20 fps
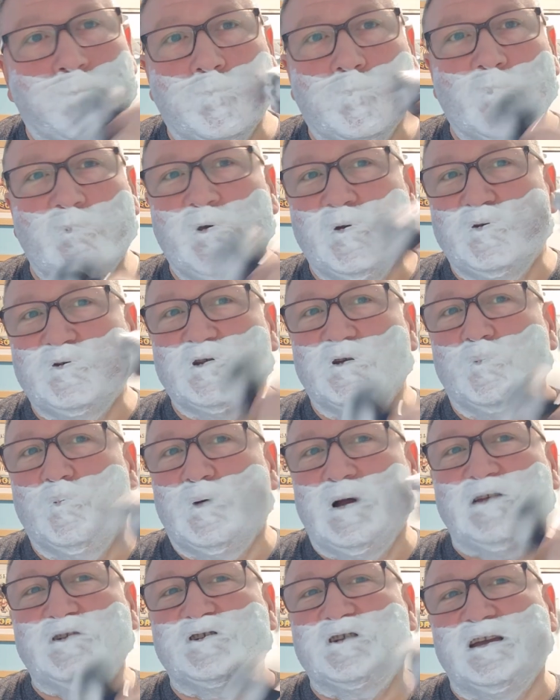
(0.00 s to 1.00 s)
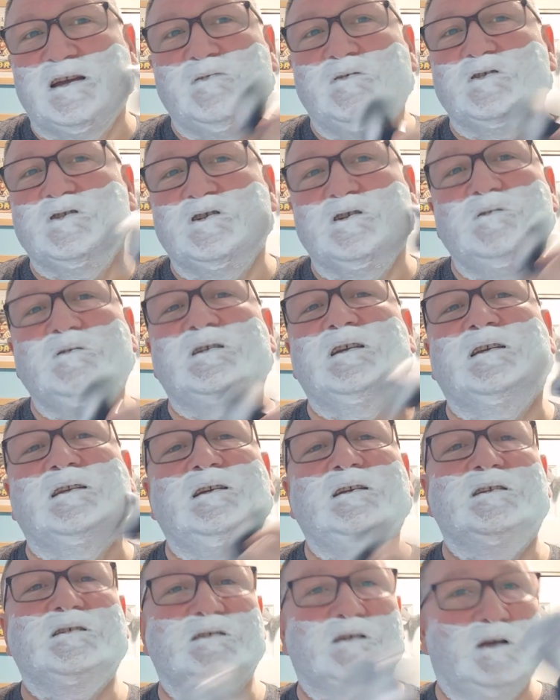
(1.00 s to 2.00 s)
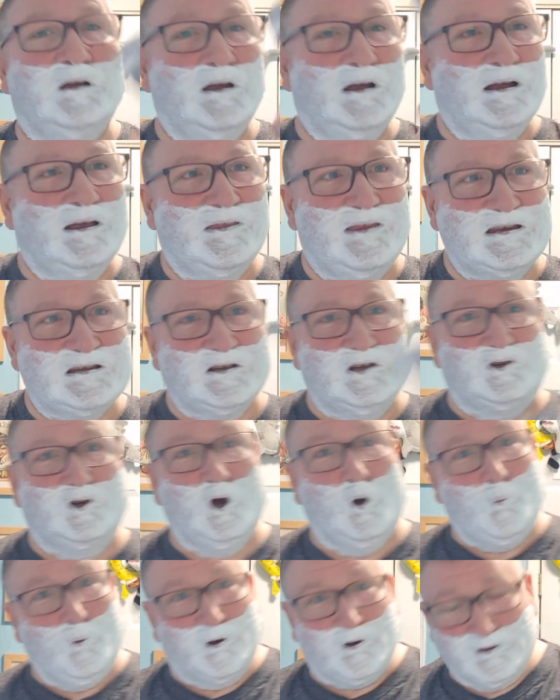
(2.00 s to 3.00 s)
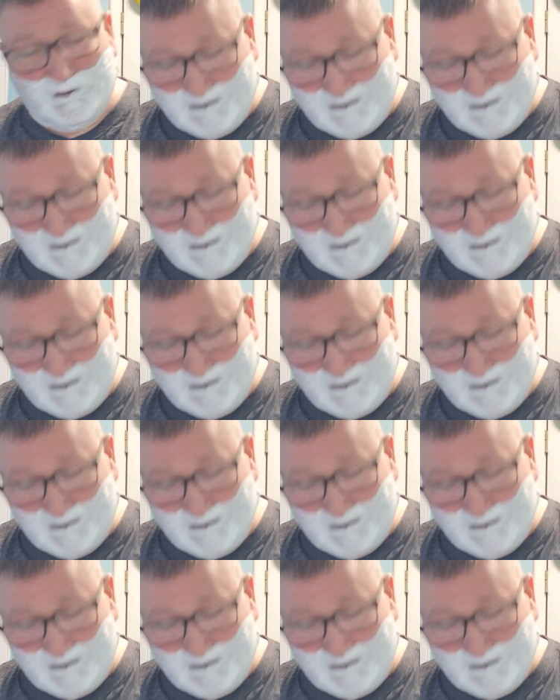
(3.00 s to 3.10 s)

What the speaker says: YouTube wet shavers using this. This could go, we're going